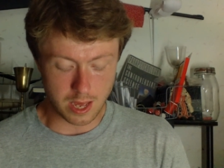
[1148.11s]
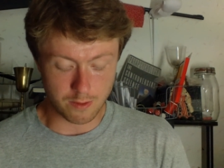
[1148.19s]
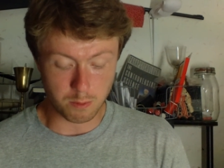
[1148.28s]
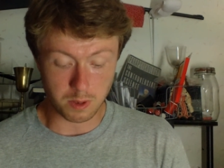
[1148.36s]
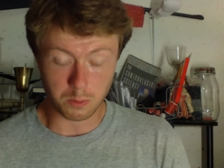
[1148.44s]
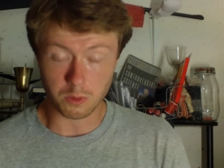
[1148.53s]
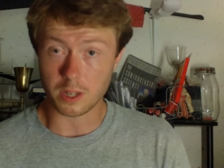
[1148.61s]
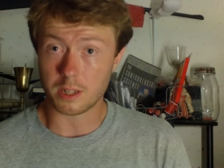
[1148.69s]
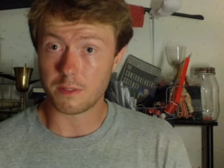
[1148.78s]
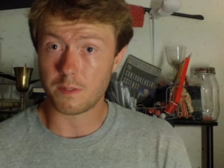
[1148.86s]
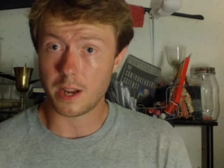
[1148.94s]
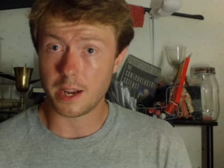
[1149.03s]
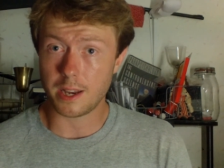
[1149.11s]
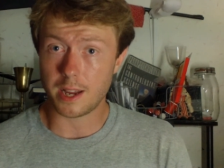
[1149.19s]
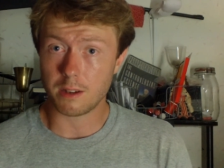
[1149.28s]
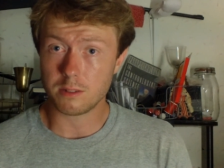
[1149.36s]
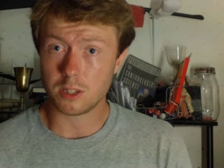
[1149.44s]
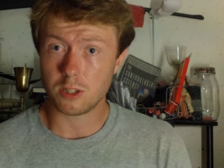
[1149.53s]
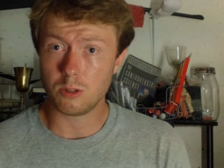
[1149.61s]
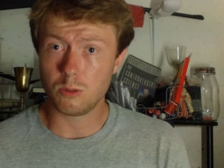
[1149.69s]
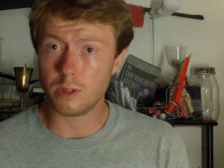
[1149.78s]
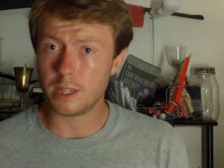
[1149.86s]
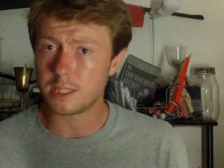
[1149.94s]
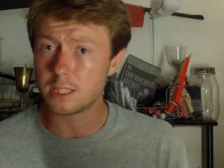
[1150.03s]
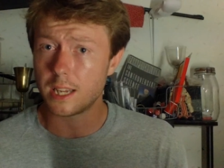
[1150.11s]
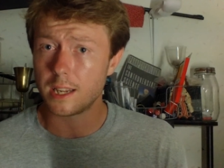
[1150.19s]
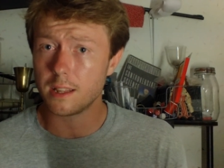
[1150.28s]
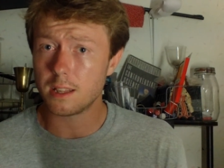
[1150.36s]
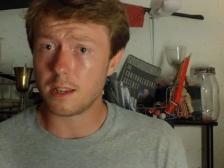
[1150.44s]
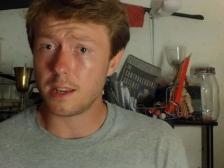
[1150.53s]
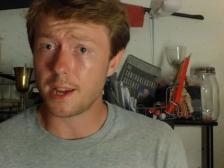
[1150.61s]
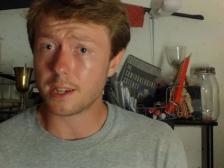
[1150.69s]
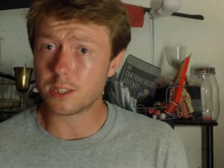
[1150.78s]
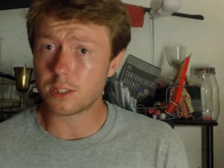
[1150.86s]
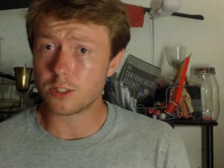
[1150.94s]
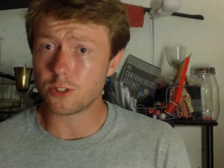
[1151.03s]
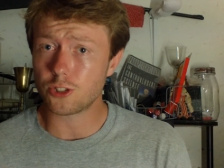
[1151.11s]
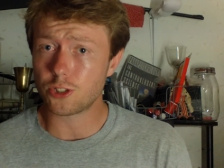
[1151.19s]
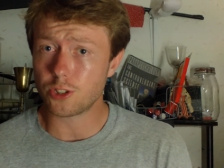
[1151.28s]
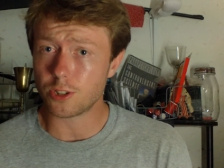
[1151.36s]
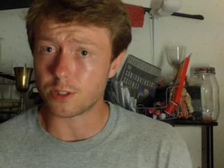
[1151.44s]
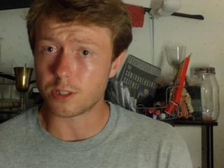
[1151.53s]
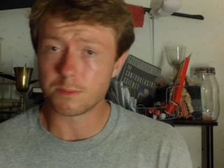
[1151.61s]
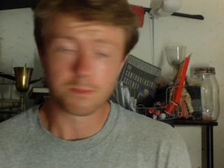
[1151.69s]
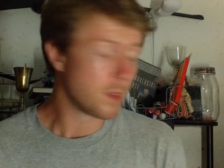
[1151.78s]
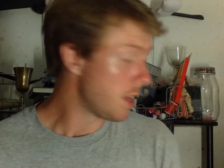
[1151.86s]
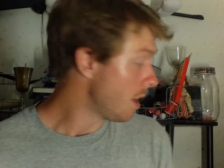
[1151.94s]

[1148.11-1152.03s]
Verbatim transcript: everybody will get to find out who is getting the next shirt,